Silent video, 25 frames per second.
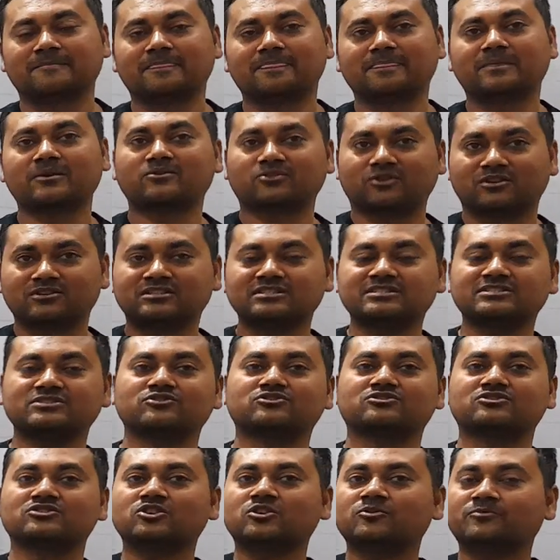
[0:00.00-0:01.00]
The
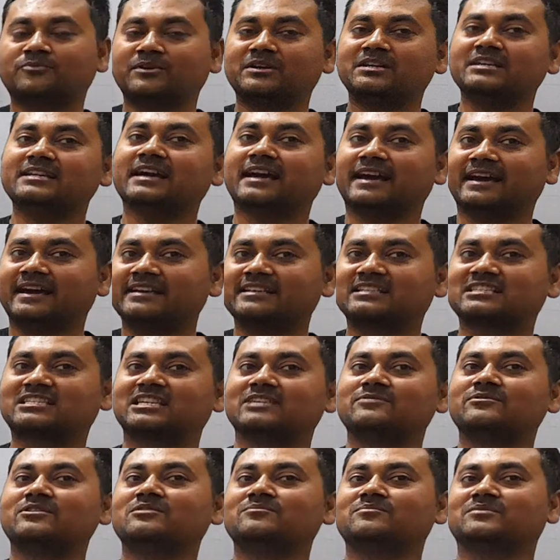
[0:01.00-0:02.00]
Constitution of India has
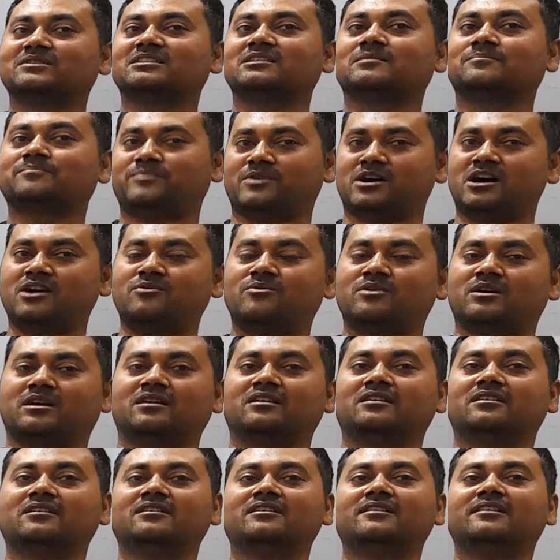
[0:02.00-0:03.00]
given me the
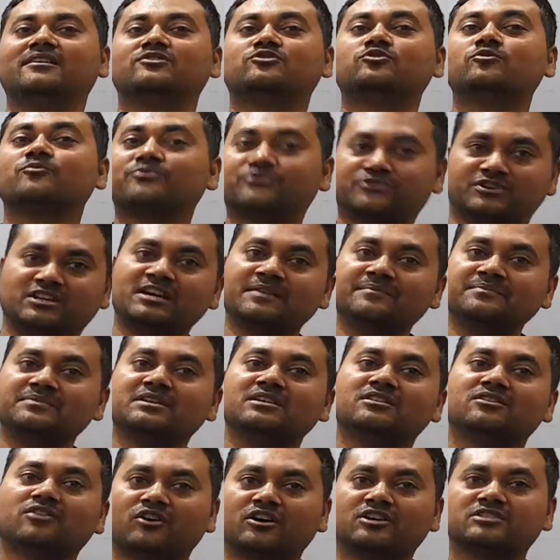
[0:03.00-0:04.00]
power to frame
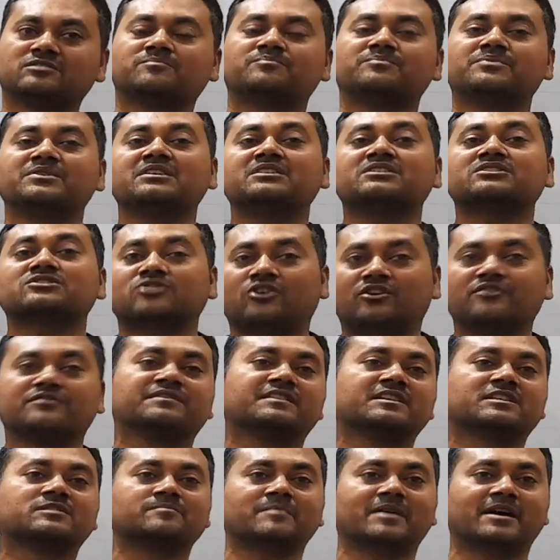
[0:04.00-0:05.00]
the laws based on
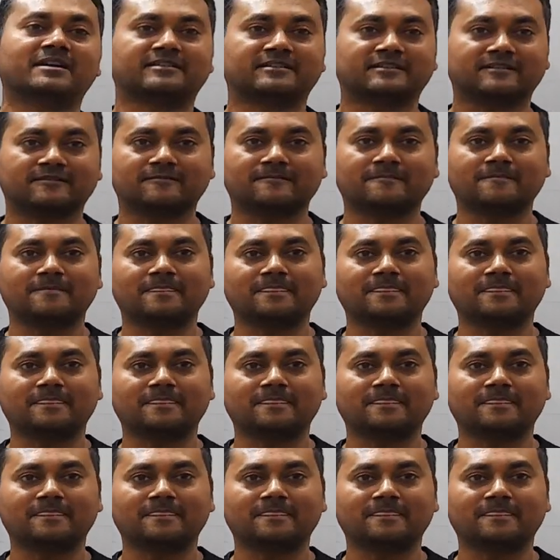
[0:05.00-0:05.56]
this matter.